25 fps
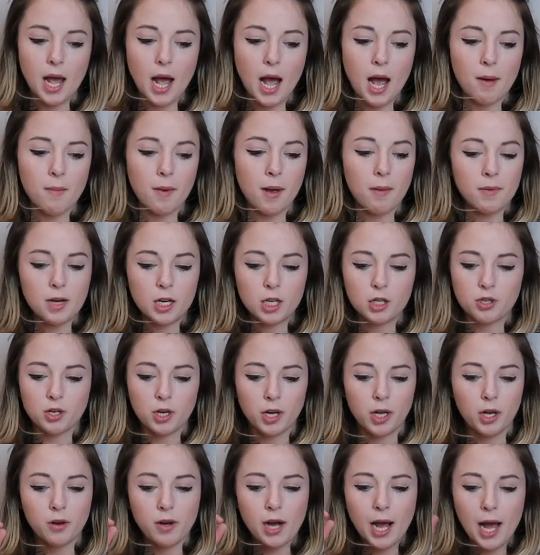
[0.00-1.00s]
I'm gonna show
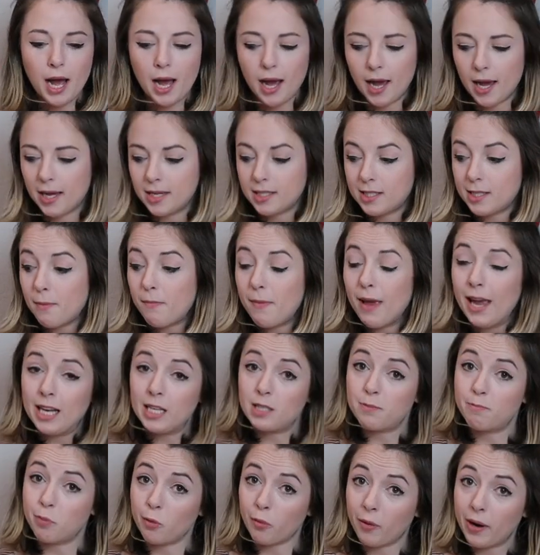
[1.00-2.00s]
you guys the
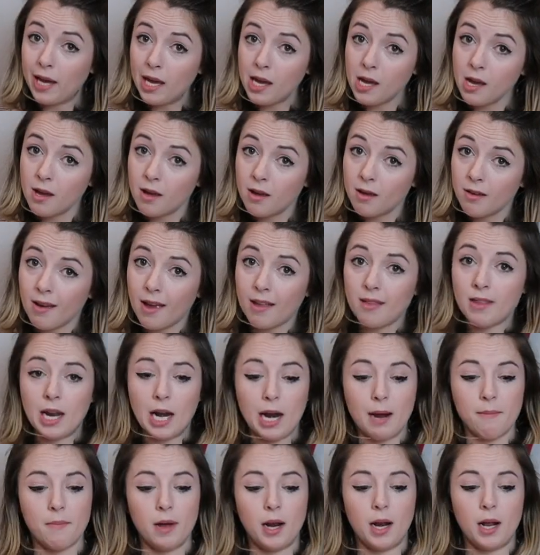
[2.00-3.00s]
baked brie, and then
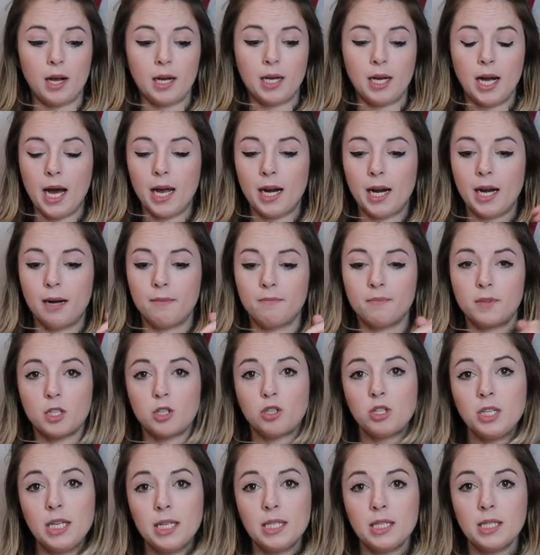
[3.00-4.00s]
I'm gonna cut up the
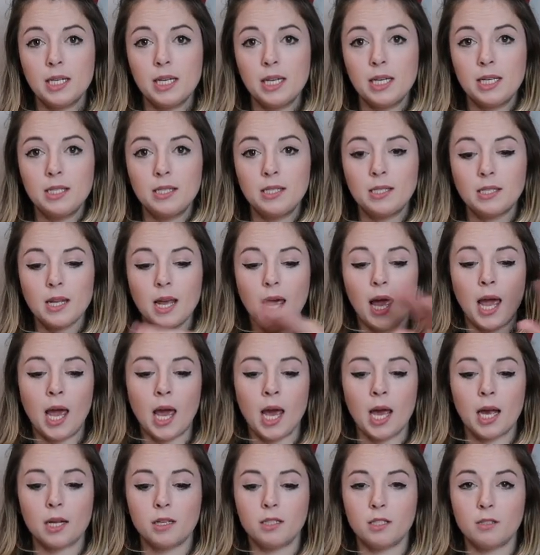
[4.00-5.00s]
cheeses
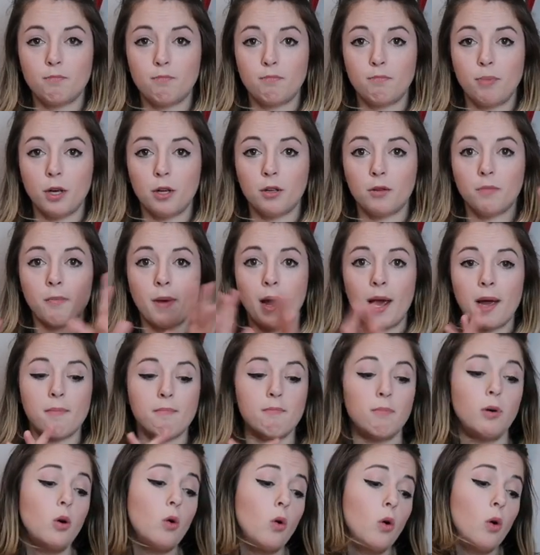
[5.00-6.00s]
and build my
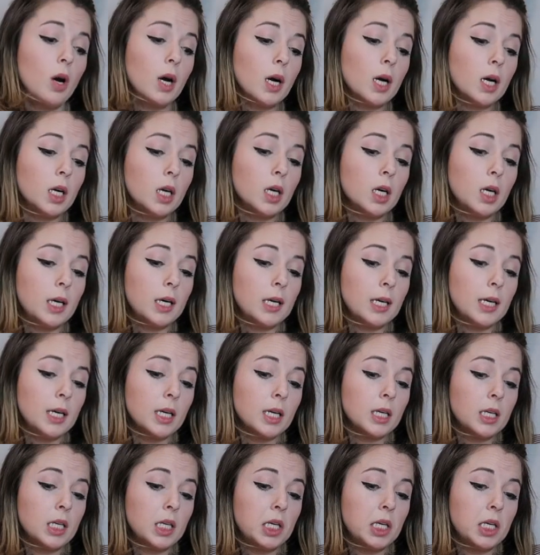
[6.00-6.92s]
board.